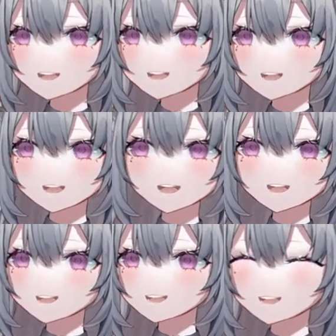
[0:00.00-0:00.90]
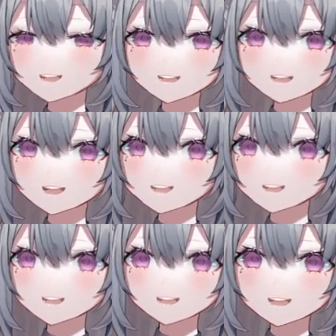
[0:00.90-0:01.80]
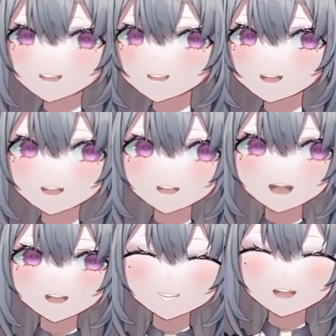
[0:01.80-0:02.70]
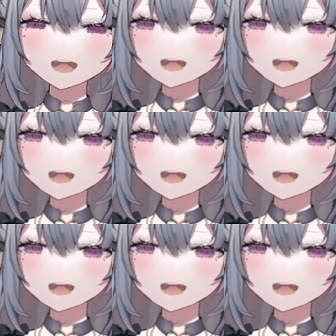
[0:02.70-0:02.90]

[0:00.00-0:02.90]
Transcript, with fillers: don't, we have work in two hours. Don't worry about it. It's,